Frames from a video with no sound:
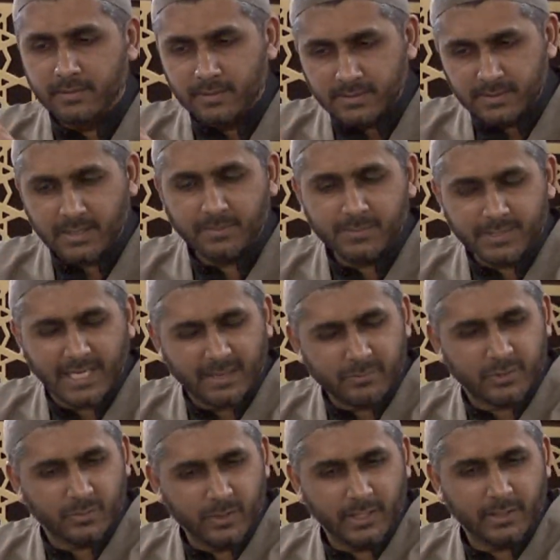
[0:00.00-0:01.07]

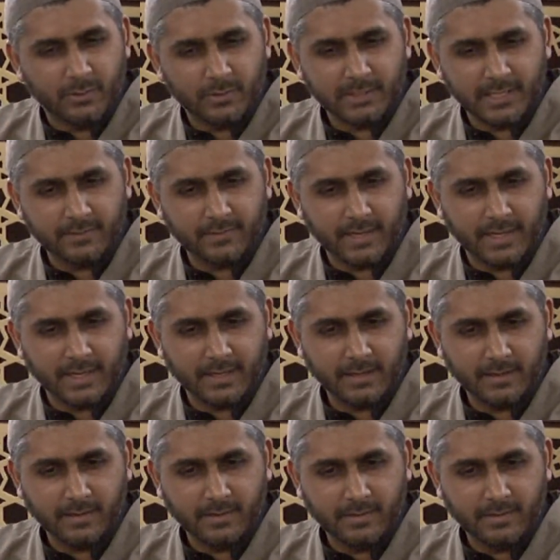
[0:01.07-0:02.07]
sometimes we don't have haya,